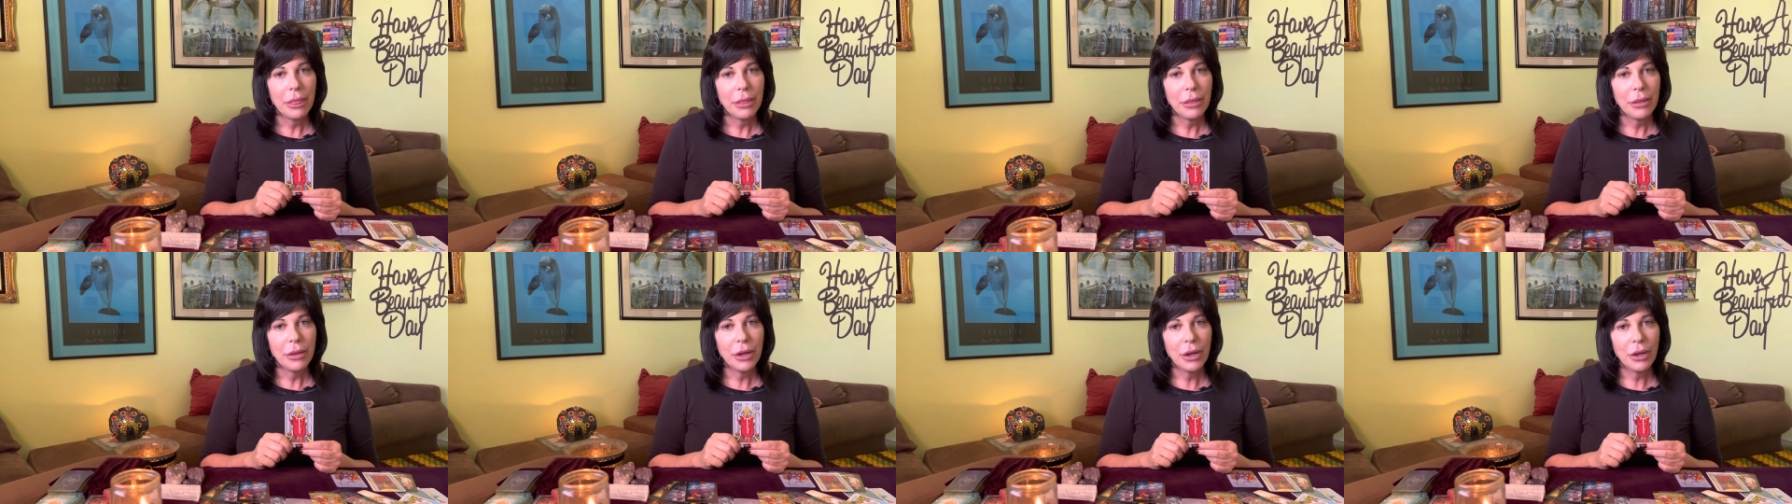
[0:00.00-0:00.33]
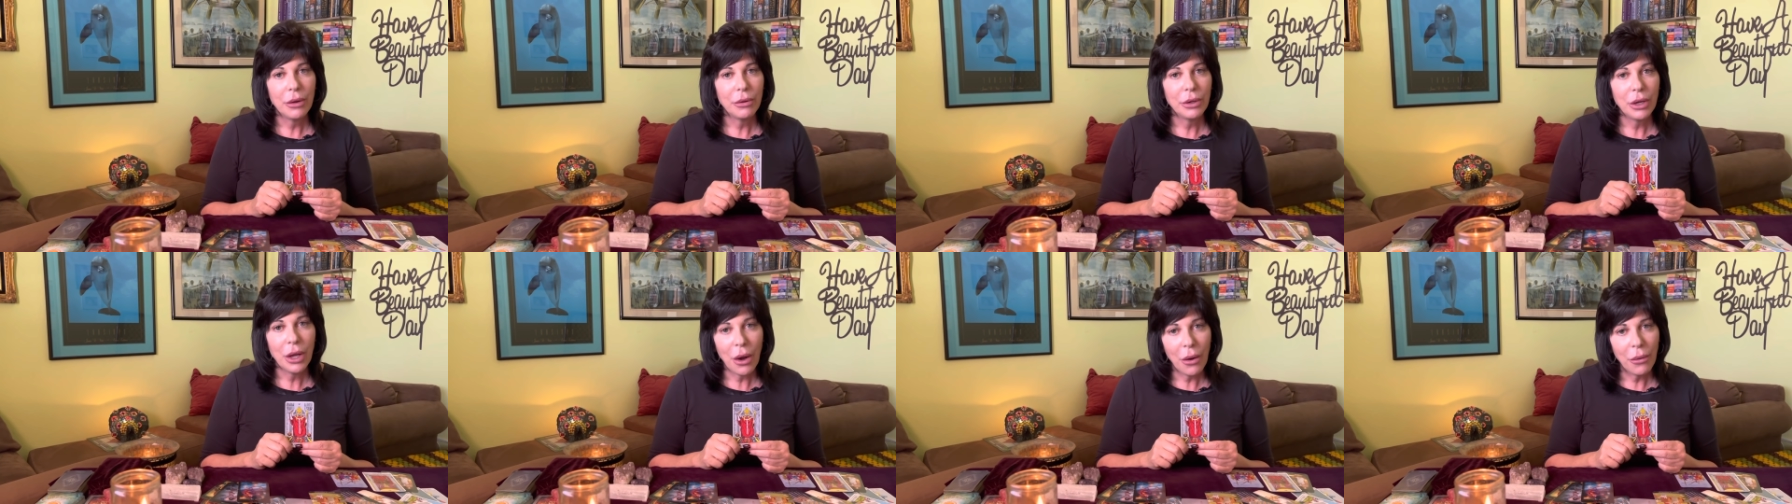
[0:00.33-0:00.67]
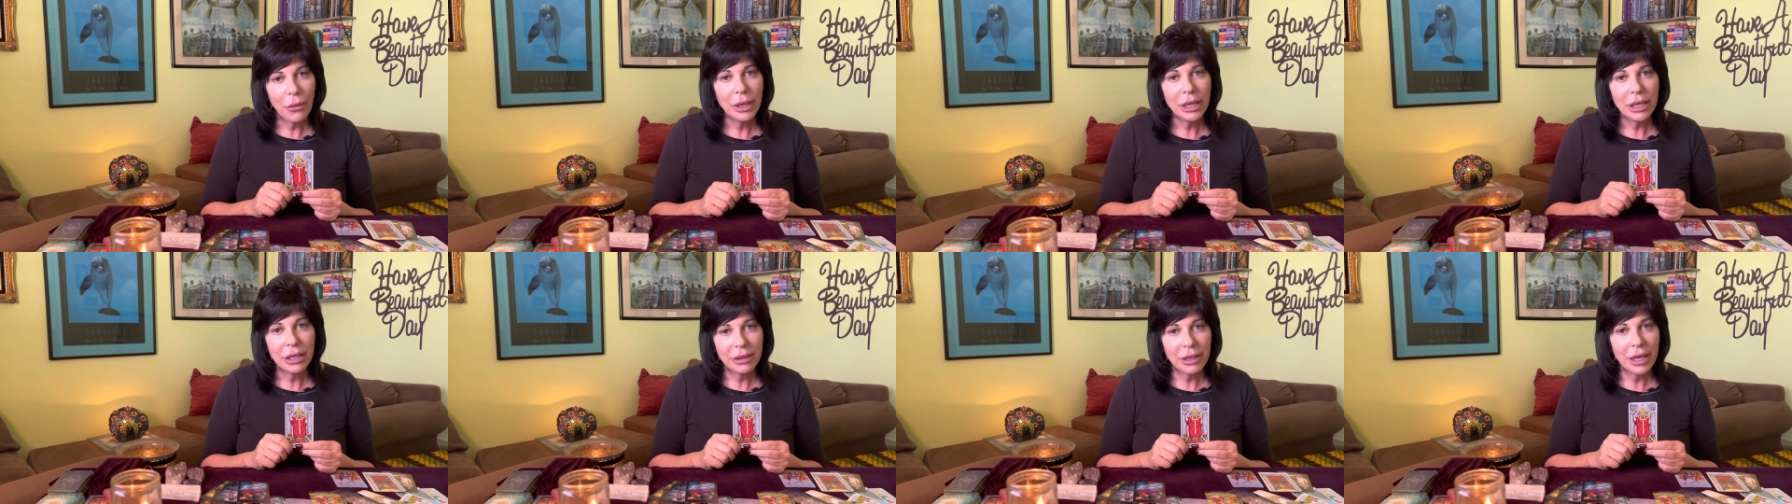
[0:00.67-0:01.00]
you know,
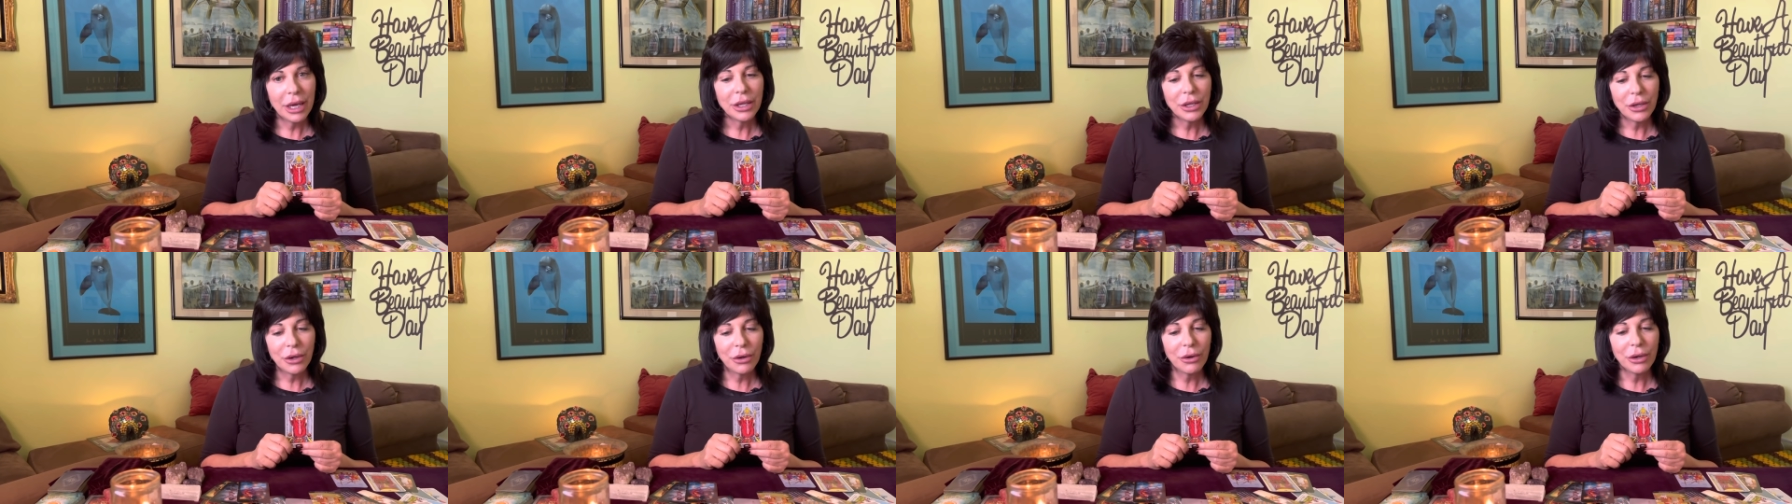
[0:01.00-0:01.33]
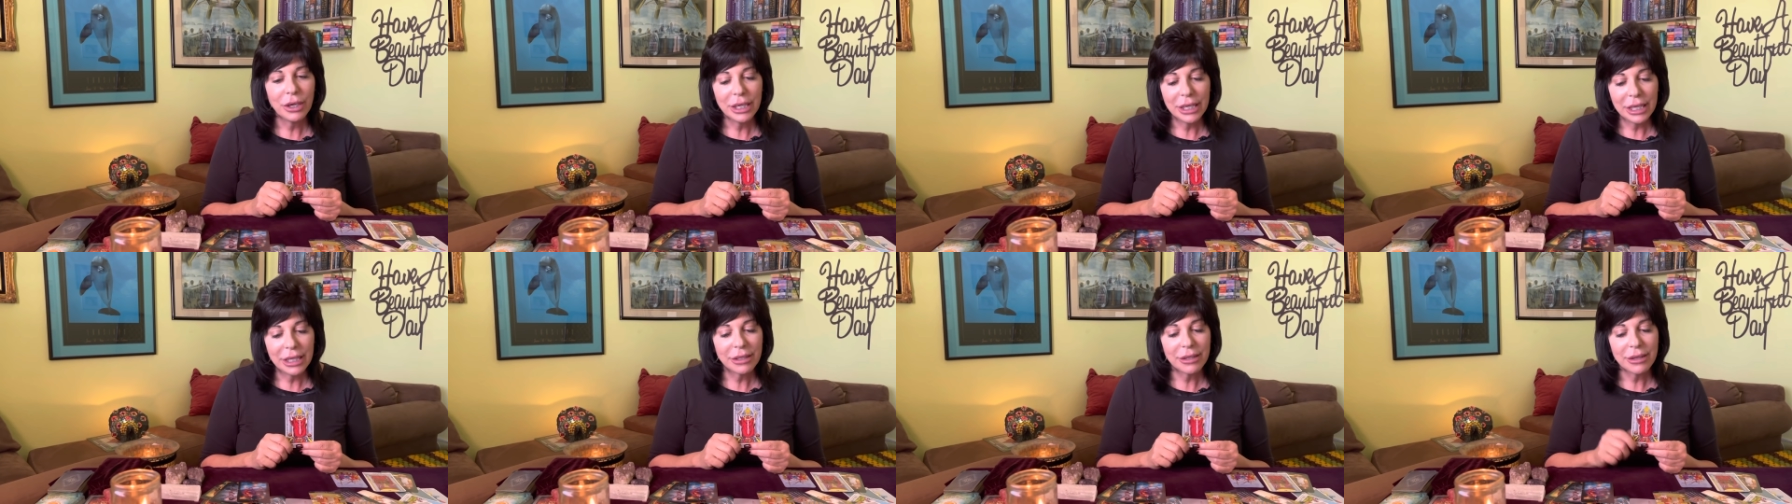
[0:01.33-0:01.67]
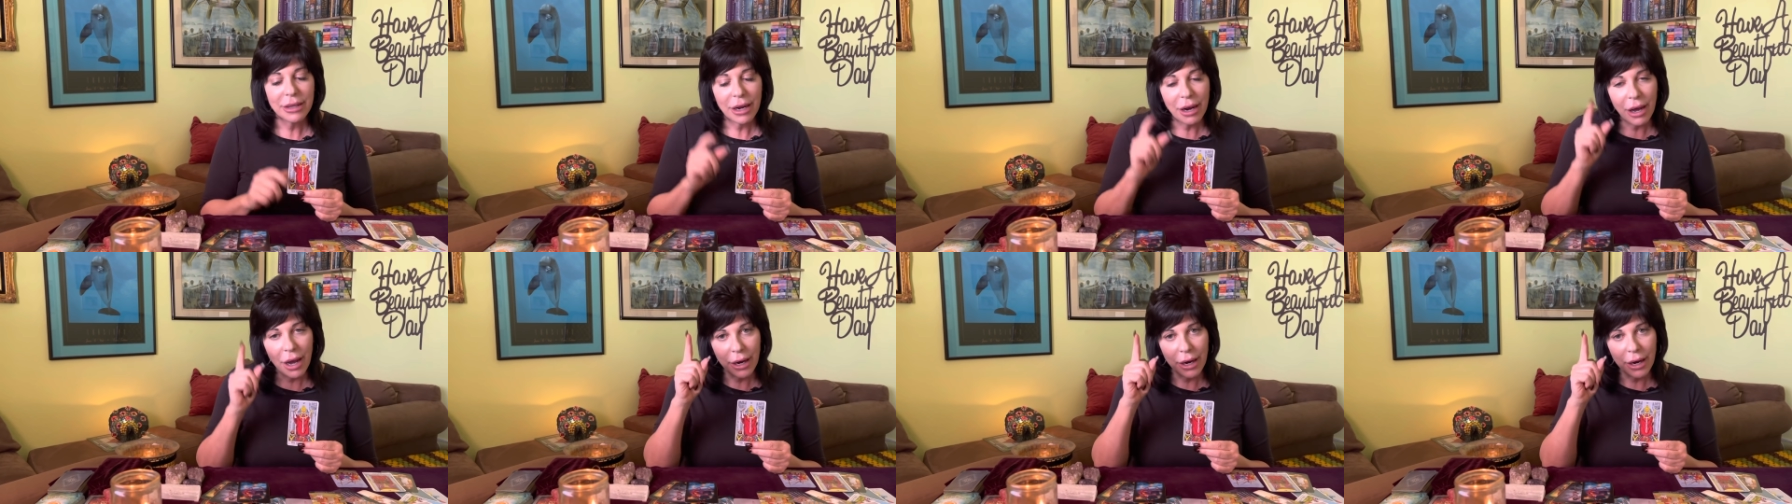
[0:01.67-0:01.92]
knowing that you're going to get to that